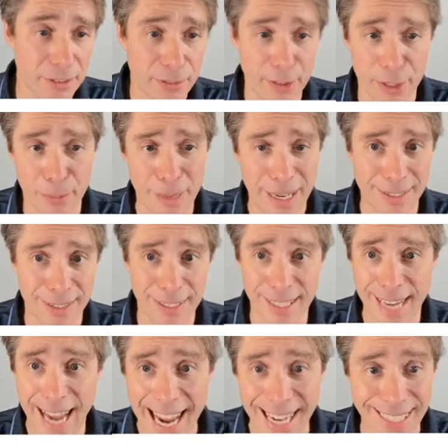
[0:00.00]
fundamental
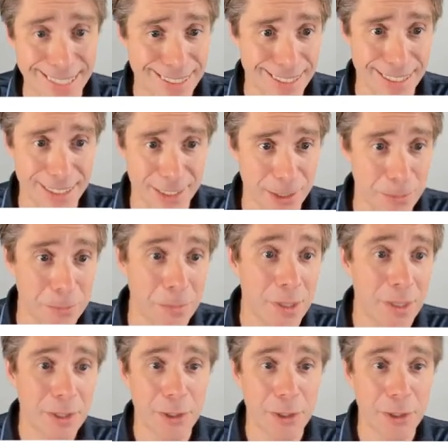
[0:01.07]
in any system.